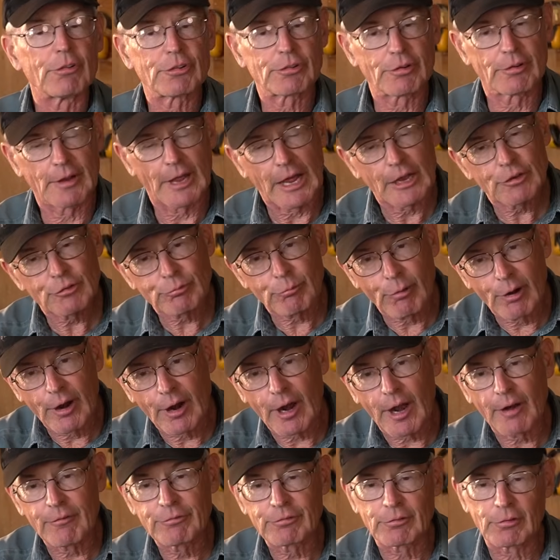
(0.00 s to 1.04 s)
So that's
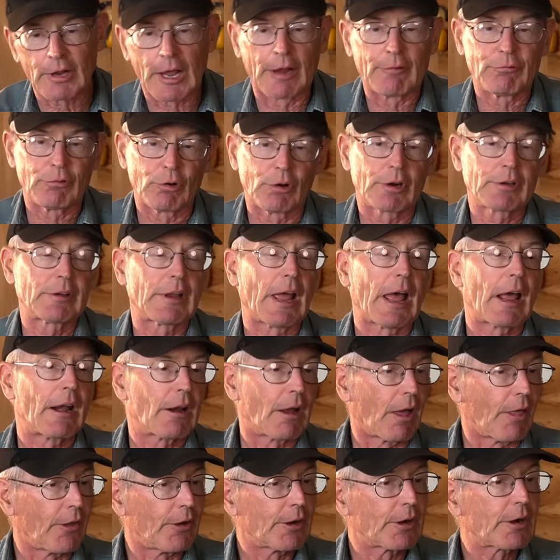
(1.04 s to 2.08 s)
where I've looked at
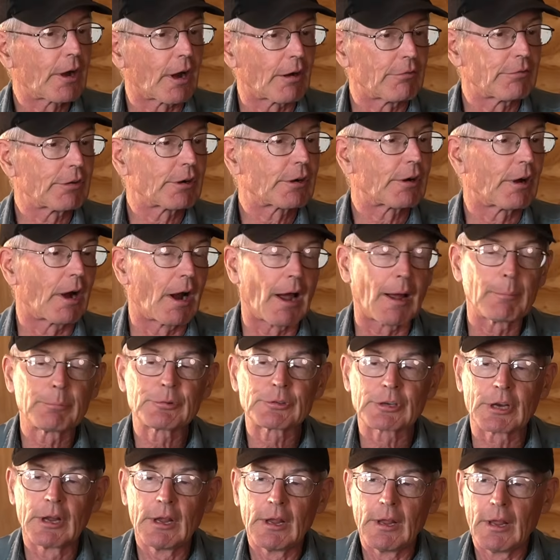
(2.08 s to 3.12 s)
other cover crops,
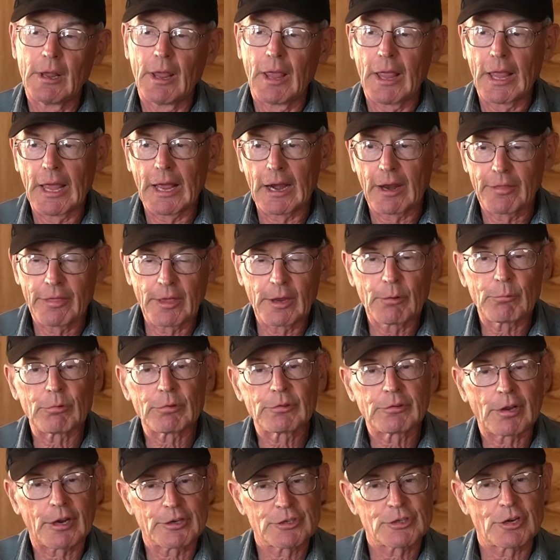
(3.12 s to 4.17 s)
and I think we'll
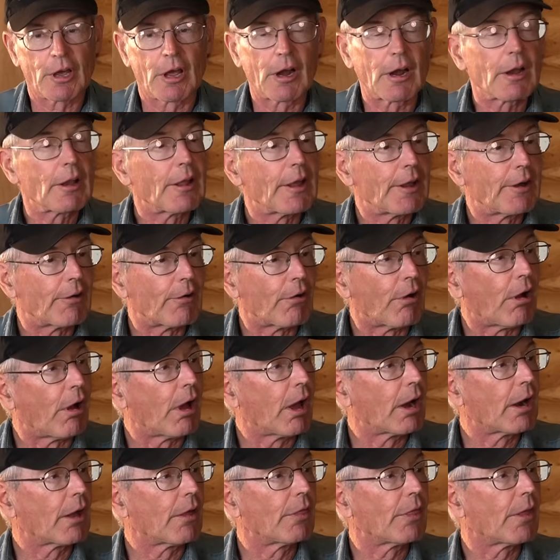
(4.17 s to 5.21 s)
touch on it later
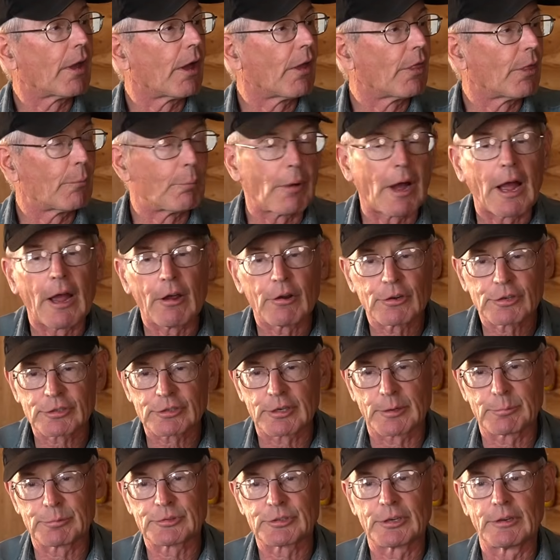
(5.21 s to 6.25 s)
on the
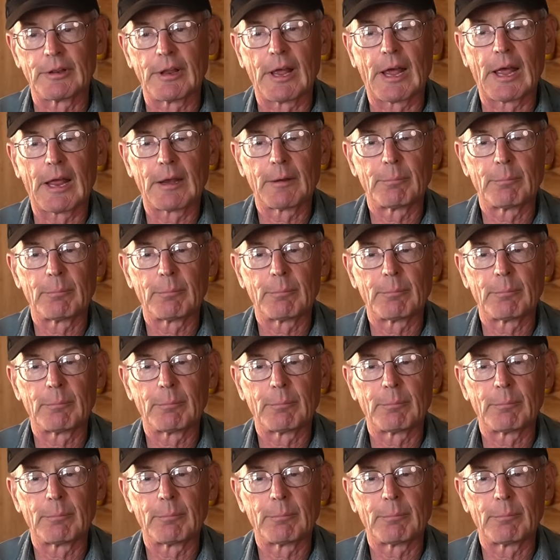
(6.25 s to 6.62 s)
biostrips and that.